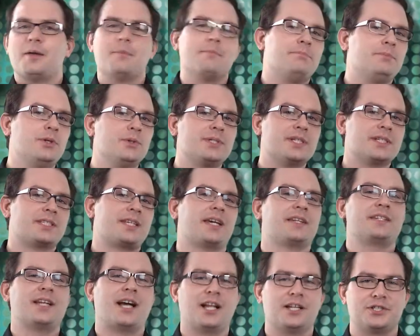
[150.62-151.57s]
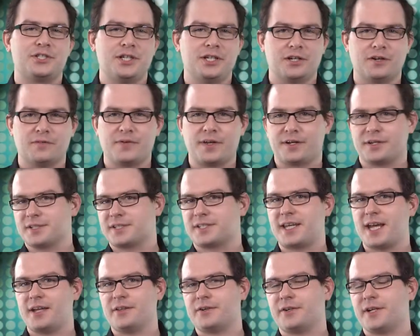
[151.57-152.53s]
Music technology innovators
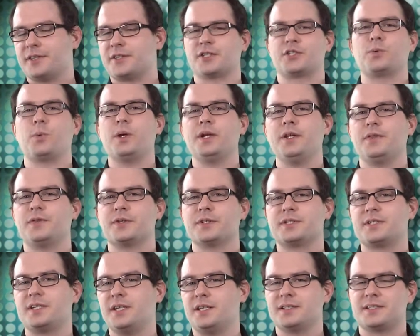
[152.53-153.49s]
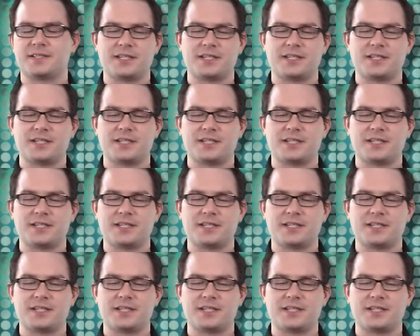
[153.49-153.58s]
gathered at the 2013